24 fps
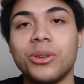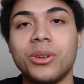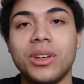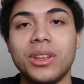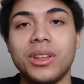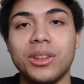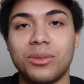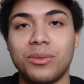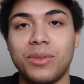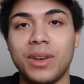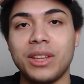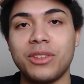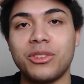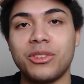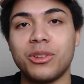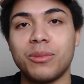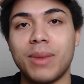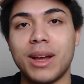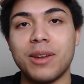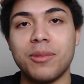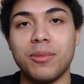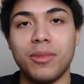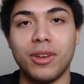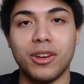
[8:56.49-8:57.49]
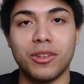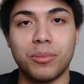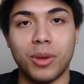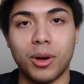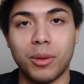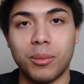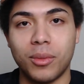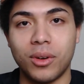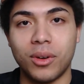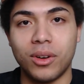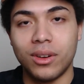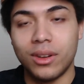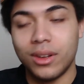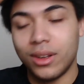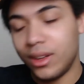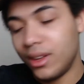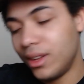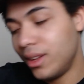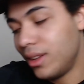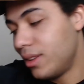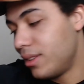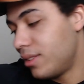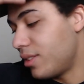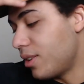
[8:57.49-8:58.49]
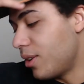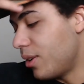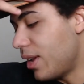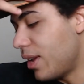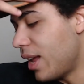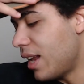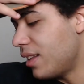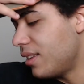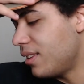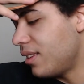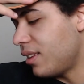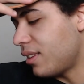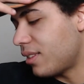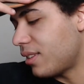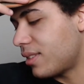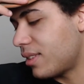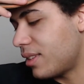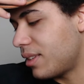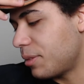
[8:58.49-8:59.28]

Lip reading: His face reminded me of pomo. So that is it.